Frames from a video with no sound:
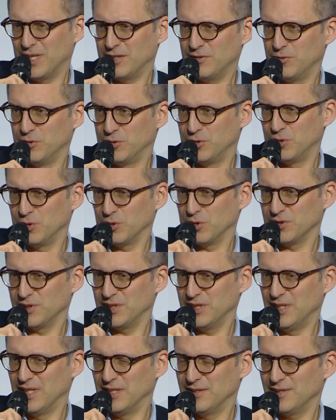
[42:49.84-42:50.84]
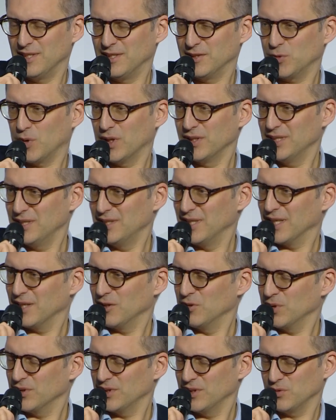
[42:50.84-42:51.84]
or D
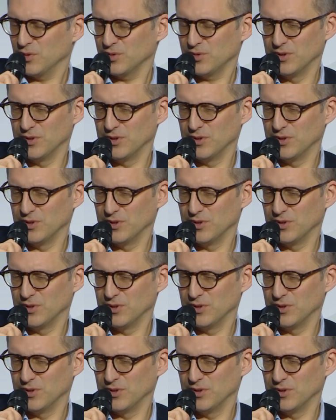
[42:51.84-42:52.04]
and